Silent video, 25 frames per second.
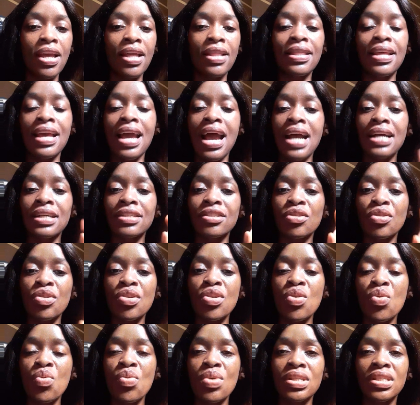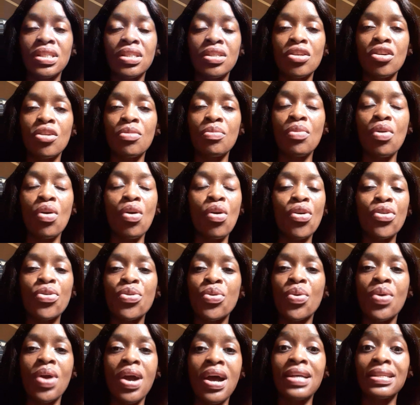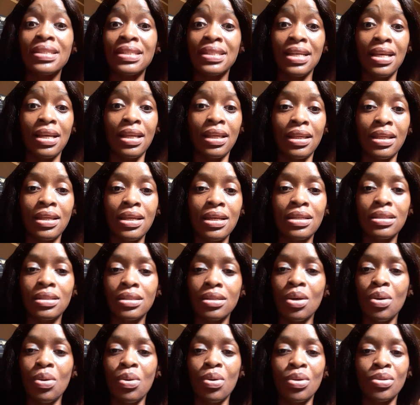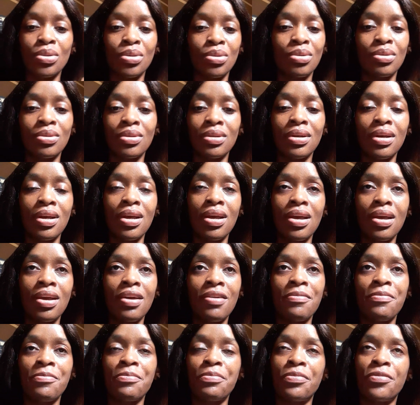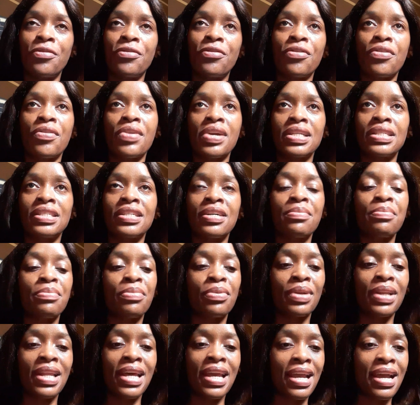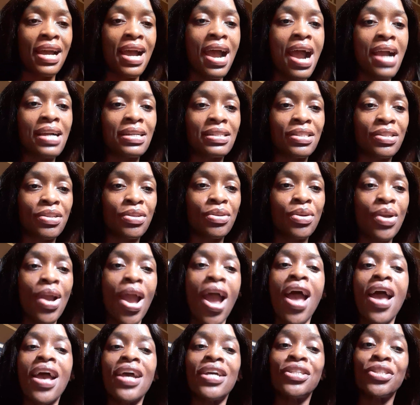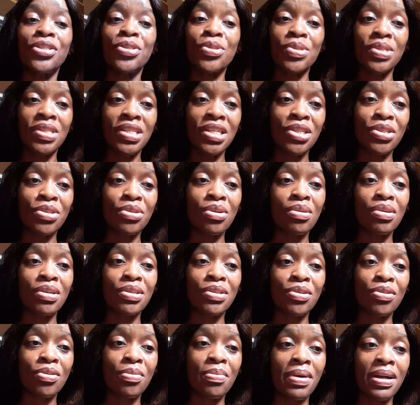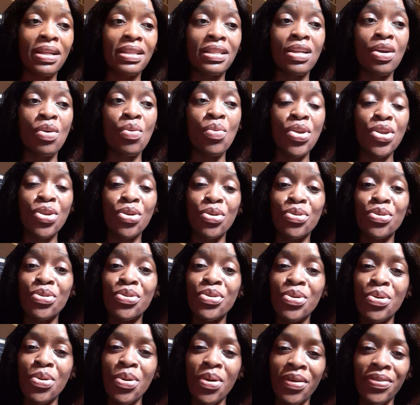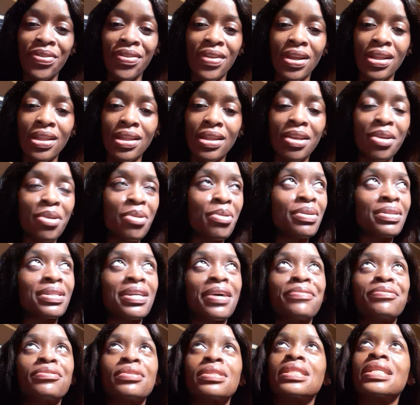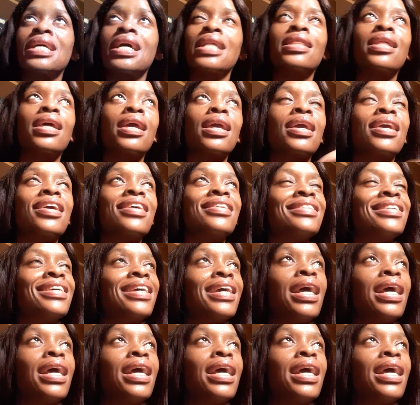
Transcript: They ask you a question, or you can answer yes or no. For example, like I ask you, do you say sorry to your partner when you do the wrong thing? You don't have to start thinking